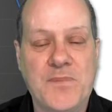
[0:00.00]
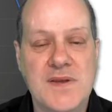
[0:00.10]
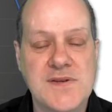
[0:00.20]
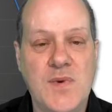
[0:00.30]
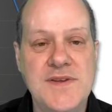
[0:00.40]

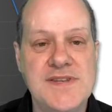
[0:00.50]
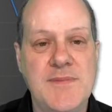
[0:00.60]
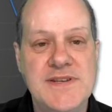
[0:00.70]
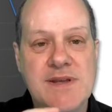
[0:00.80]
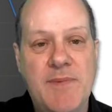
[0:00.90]
So when you see
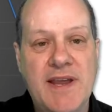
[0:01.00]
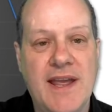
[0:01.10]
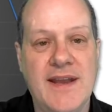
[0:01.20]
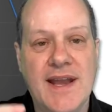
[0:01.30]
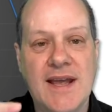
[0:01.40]
me dipping
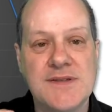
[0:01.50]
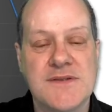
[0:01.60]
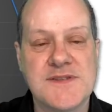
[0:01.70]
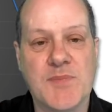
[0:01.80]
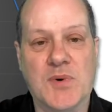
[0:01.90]
in and out
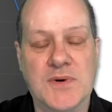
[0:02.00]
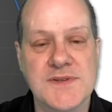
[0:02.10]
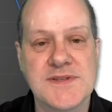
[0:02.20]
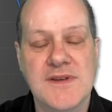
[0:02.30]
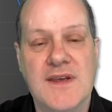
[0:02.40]
of
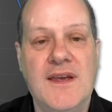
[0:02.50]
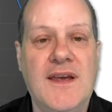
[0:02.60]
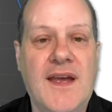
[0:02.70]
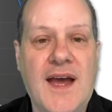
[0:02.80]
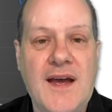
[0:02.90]
sports,
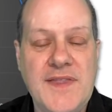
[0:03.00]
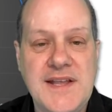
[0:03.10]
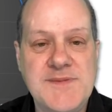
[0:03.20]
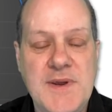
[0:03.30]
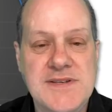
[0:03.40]

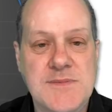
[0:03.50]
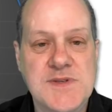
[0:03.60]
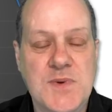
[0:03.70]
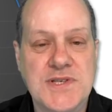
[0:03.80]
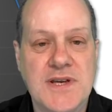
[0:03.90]
that's because I'm
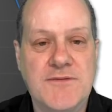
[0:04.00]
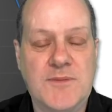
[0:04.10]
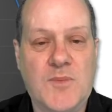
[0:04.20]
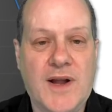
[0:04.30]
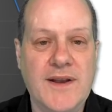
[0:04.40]
switching
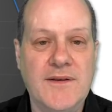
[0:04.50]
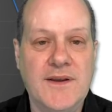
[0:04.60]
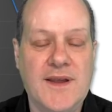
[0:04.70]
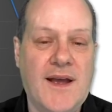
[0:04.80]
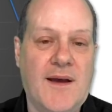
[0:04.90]
from one
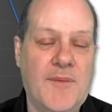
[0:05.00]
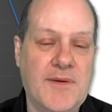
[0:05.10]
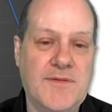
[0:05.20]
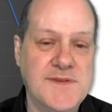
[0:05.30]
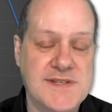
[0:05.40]

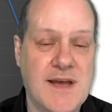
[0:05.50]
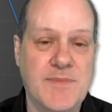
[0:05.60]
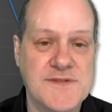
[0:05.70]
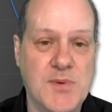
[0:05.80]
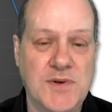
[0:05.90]
type
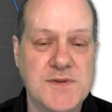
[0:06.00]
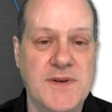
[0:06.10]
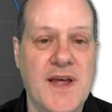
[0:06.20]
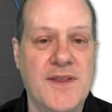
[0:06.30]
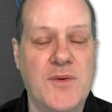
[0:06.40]
of sport to
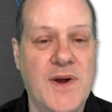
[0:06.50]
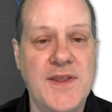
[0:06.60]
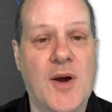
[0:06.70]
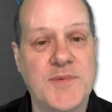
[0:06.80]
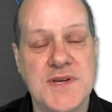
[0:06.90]
another where
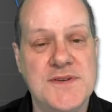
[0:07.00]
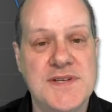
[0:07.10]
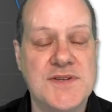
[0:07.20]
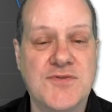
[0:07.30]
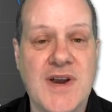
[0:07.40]
the
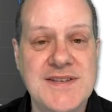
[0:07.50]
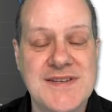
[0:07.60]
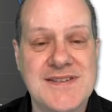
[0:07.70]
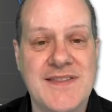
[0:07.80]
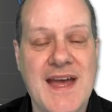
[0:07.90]
opportunity is
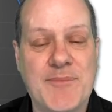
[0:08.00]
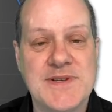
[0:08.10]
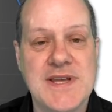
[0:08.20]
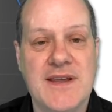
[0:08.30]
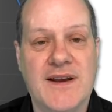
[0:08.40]
greatest at that
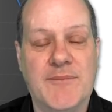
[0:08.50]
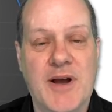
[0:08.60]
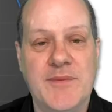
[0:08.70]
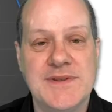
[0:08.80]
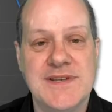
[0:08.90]
particular
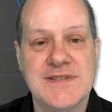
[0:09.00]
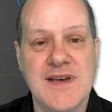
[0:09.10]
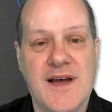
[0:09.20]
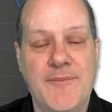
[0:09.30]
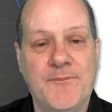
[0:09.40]
moment in
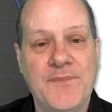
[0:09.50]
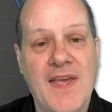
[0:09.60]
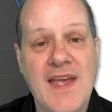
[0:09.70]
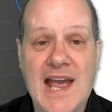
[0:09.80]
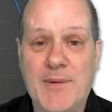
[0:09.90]
time.
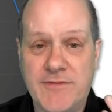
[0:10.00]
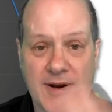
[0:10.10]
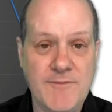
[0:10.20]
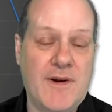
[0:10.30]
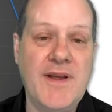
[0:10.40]
However,
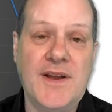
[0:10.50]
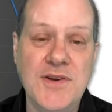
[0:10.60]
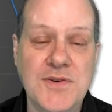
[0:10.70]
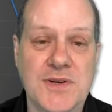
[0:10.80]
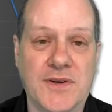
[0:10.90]
I'm very
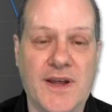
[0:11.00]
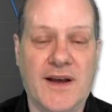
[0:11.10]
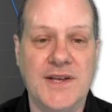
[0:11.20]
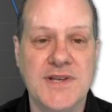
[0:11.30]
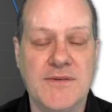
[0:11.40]
unusual on that.
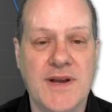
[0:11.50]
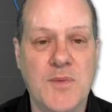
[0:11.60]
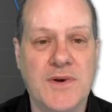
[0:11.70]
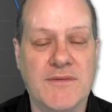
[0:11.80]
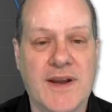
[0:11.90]
I generally
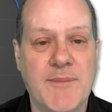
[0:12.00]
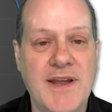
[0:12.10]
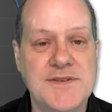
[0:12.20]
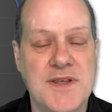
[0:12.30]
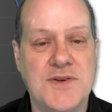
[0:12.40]
wouldn't
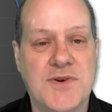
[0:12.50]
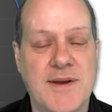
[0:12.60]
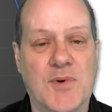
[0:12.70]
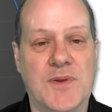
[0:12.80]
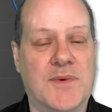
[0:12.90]
recommend that you
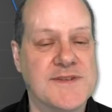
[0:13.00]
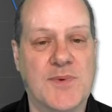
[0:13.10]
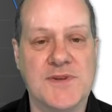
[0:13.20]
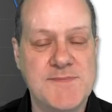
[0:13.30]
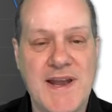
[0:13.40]
trade more than one
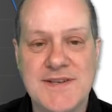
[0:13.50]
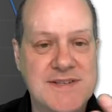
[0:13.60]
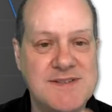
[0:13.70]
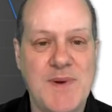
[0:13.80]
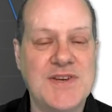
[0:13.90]
sport. It's better
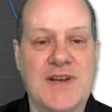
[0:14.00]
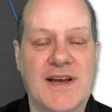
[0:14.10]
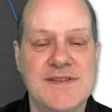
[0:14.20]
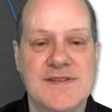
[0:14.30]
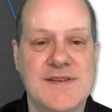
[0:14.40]
to
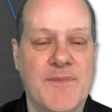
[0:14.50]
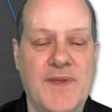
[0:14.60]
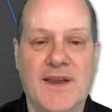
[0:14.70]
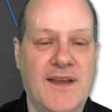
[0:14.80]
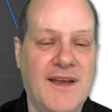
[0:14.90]
specialize in
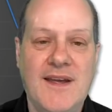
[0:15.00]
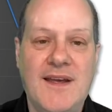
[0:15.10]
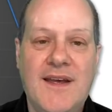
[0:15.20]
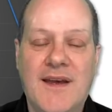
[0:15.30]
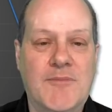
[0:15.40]
something,
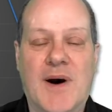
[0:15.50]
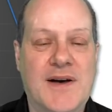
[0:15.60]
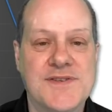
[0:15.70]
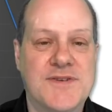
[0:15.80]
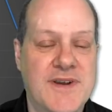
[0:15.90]

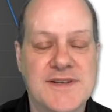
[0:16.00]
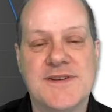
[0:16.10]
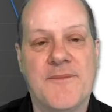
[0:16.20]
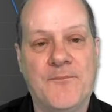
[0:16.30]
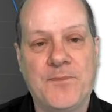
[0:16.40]
master
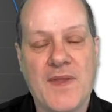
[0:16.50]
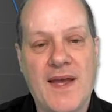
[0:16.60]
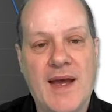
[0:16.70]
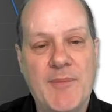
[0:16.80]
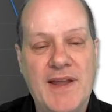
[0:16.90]
it,
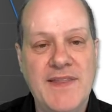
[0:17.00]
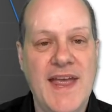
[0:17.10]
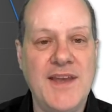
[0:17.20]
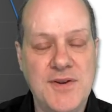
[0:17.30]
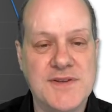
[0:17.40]
and
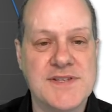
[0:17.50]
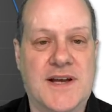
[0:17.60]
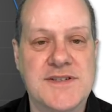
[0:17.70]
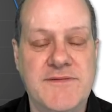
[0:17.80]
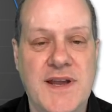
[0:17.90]
then you can
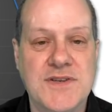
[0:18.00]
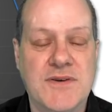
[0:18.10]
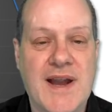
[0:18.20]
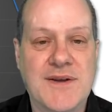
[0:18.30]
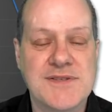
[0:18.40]
start to
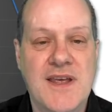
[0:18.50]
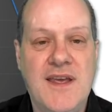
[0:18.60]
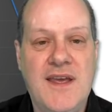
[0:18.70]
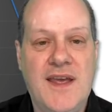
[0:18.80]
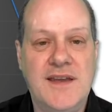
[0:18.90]
venture out
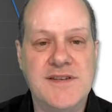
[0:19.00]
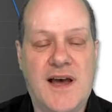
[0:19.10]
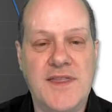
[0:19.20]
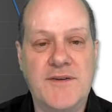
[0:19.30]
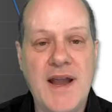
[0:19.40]
into
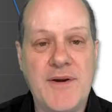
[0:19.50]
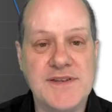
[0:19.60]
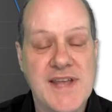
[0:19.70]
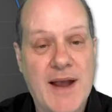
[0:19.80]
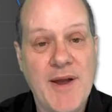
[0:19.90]
other
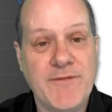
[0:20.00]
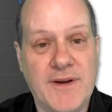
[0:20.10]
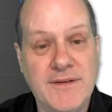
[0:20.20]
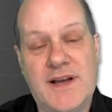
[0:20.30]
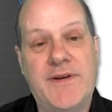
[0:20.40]
areas.
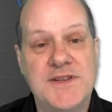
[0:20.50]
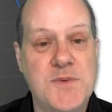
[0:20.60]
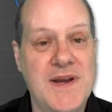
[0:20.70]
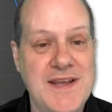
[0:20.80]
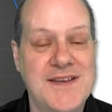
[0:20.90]
However, I've had
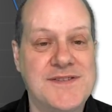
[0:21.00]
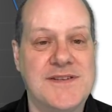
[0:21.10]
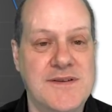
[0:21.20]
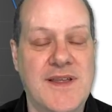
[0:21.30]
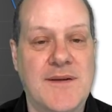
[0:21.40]
20 years to
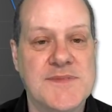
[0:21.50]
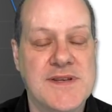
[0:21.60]
do that.